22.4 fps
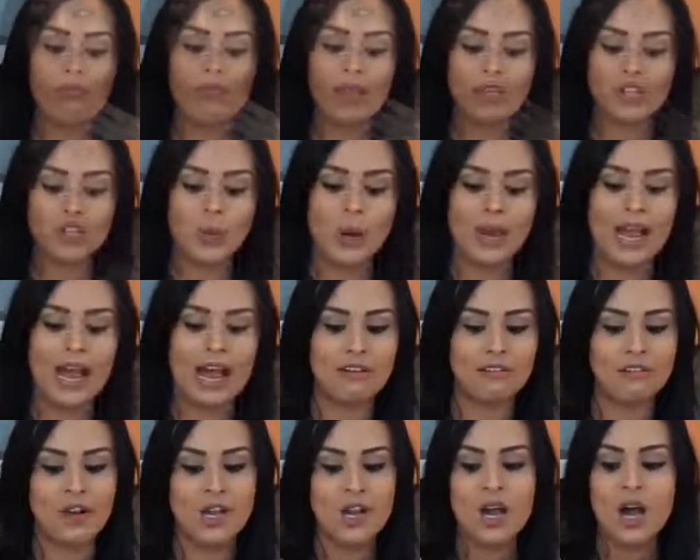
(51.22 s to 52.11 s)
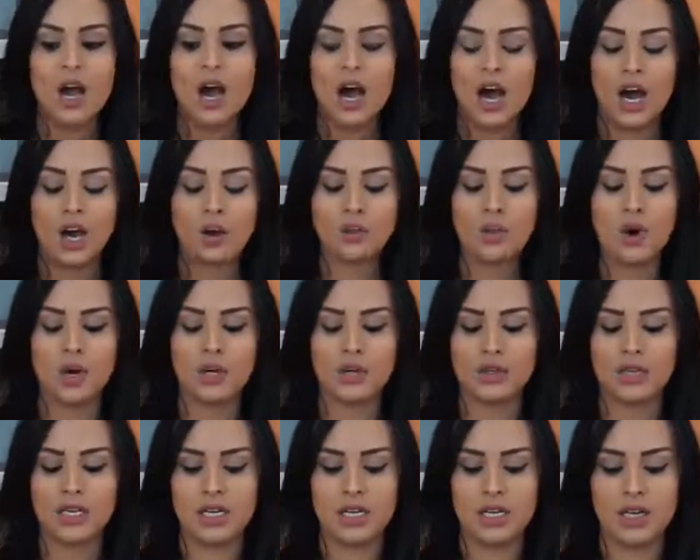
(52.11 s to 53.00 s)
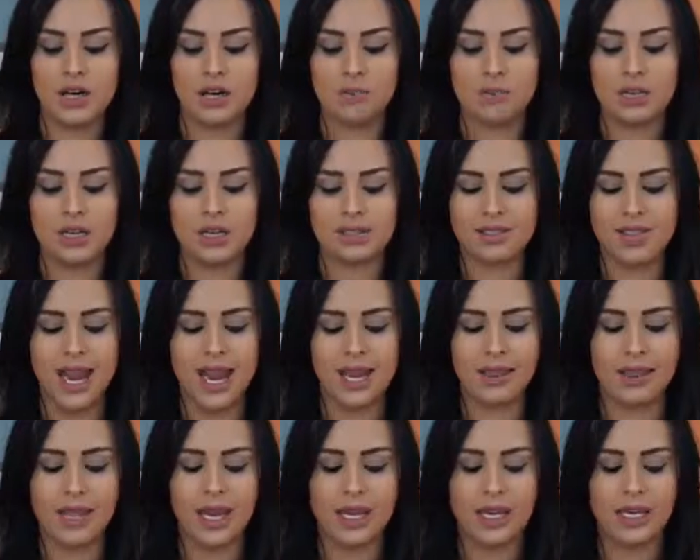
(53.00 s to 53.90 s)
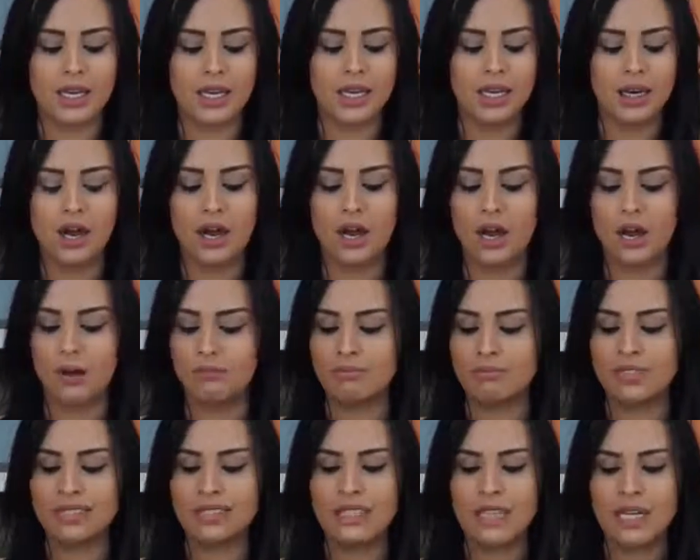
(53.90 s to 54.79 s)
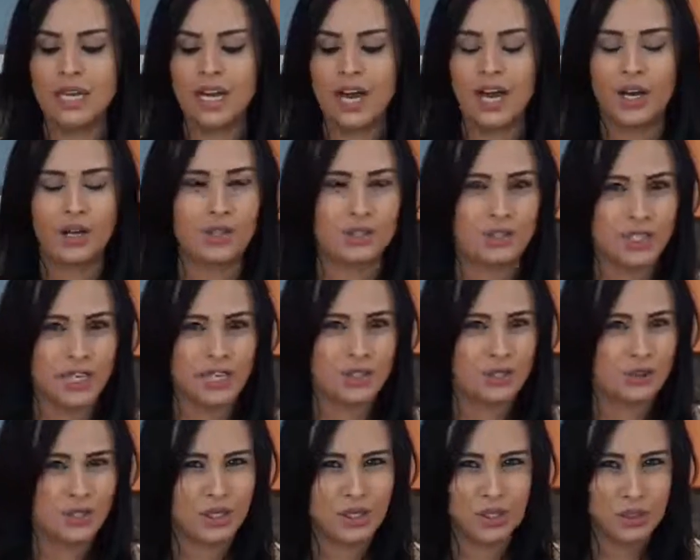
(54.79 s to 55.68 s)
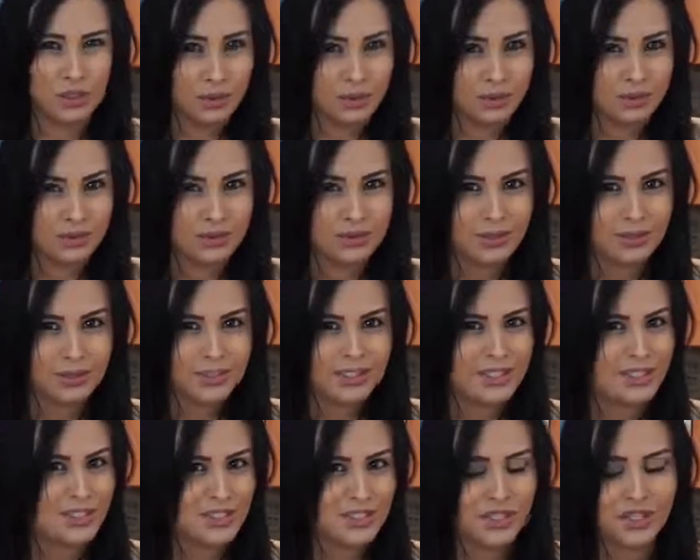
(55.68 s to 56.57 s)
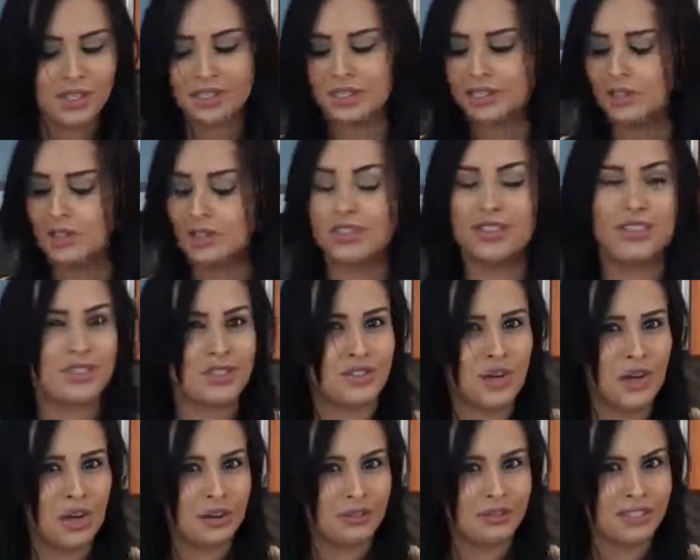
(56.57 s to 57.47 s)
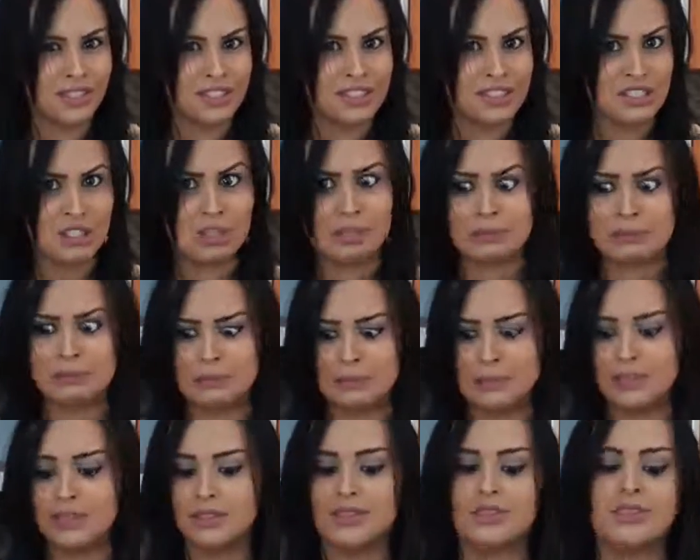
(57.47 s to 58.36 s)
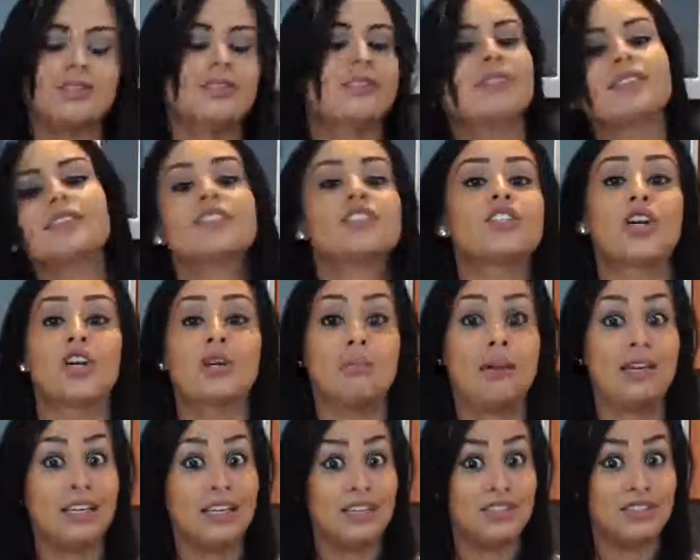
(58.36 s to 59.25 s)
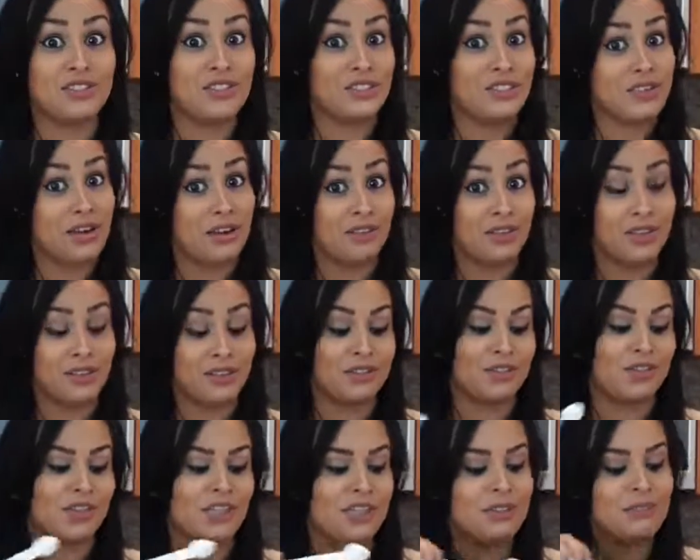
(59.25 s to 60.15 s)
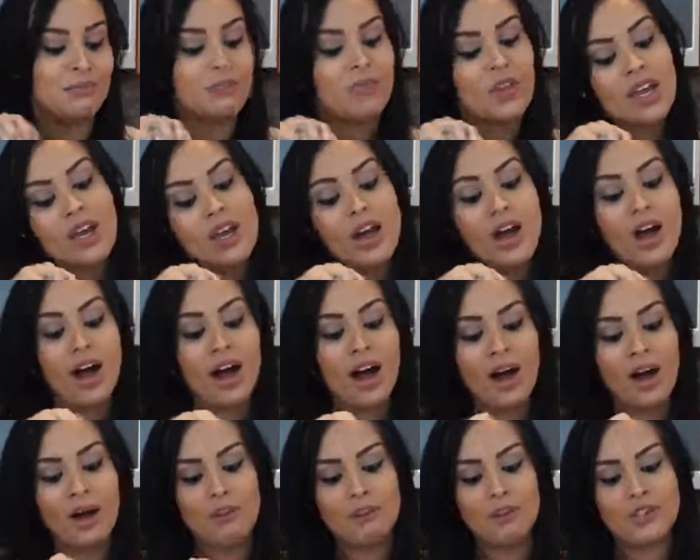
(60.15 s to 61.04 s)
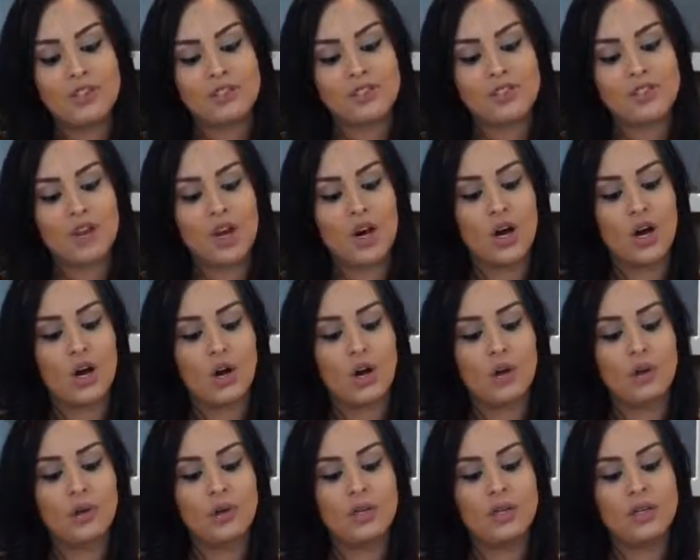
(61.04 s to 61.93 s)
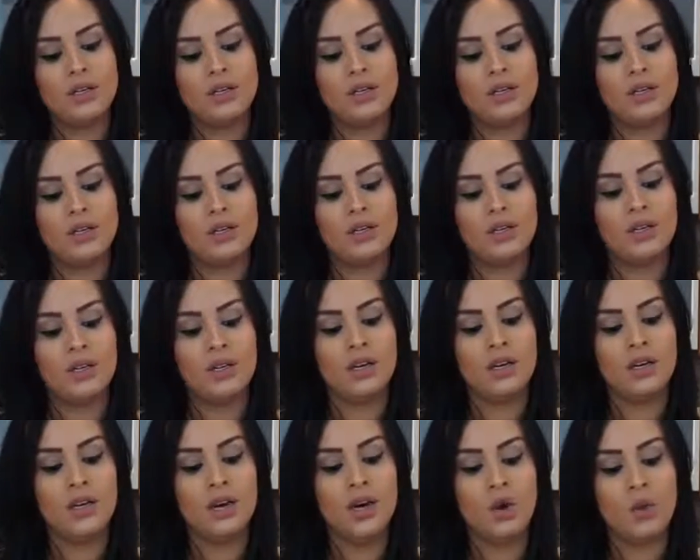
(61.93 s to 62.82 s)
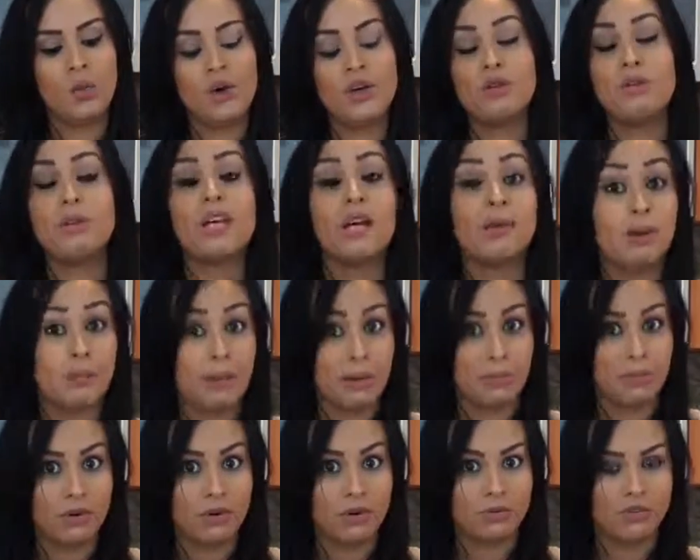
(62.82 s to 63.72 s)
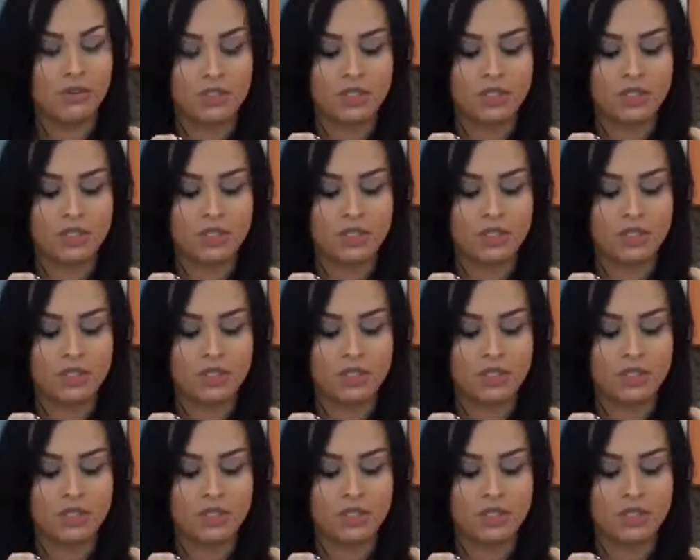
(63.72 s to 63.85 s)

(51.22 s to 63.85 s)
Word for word: So I have hot water in here because I like it, um, how do you say, to dilute easier or dissolve easier sorry my English is not very good looking. Um, so when you become a member,